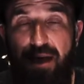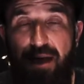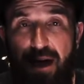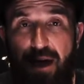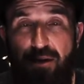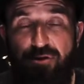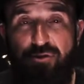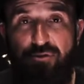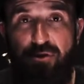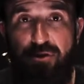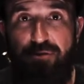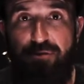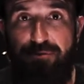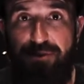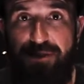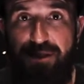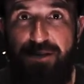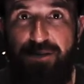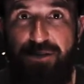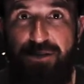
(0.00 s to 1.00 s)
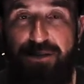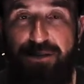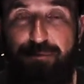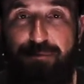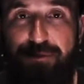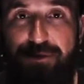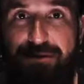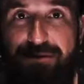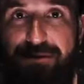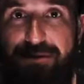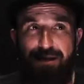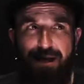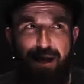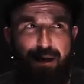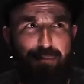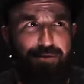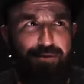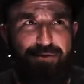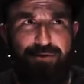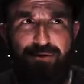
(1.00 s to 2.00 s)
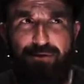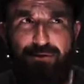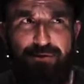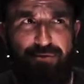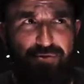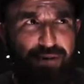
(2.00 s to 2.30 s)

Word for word: how strong the relationship is. Happens too,